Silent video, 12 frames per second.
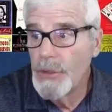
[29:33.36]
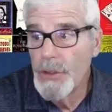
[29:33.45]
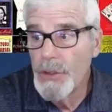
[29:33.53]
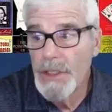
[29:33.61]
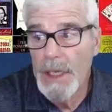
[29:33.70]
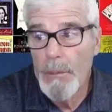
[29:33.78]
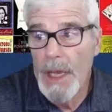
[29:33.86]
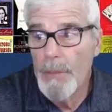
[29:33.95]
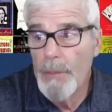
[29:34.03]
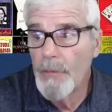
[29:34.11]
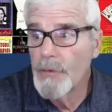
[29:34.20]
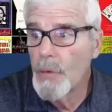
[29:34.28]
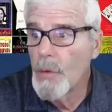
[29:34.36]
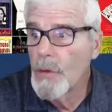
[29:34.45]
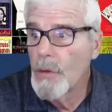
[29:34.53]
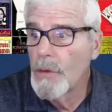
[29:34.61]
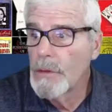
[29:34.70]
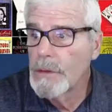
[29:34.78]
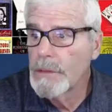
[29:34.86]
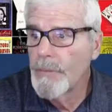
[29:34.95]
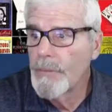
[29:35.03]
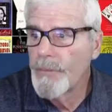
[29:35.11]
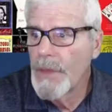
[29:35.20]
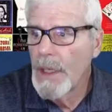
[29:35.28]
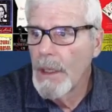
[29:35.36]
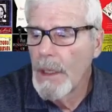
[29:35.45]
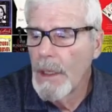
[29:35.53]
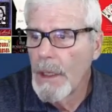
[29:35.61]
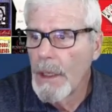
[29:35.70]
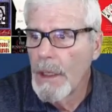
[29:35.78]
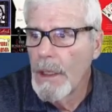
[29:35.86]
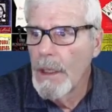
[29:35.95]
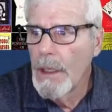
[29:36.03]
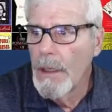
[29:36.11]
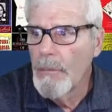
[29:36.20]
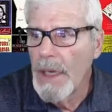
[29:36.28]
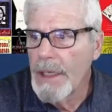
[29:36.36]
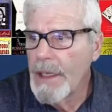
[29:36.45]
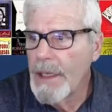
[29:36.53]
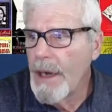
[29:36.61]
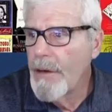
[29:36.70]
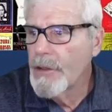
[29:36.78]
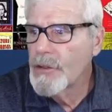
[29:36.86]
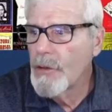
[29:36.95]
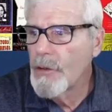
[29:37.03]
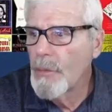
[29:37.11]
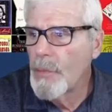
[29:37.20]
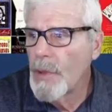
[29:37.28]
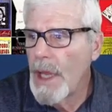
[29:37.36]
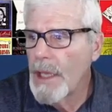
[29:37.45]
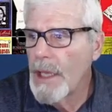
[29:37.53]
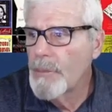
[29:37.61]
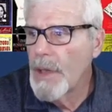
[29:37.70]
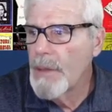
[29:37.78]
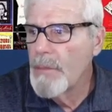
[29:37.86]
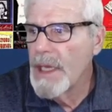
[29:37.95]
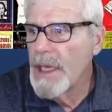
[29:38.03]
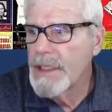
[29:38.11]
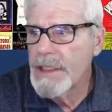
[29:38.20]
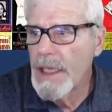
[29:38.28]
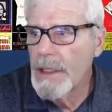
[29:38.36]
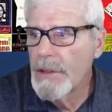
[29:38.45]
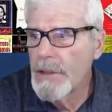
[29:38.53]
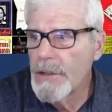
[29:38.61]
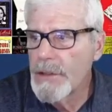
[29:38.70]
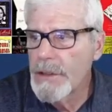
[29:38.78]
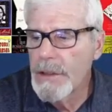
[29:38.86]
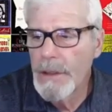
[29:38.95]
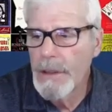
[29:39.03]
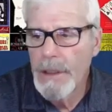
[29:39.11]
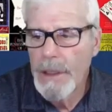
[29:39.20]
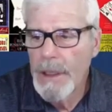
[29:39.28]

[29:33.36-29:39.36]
using a map of the world, by character and plot, by bestsellers.